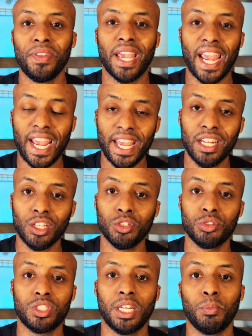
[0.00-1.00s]
and
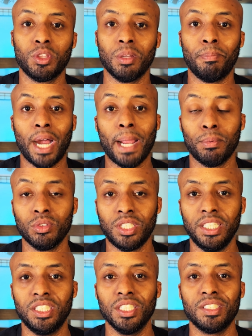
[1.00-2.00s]
understand what the Bible
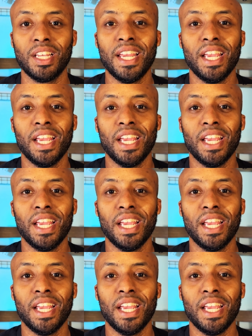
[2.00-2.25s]
teaches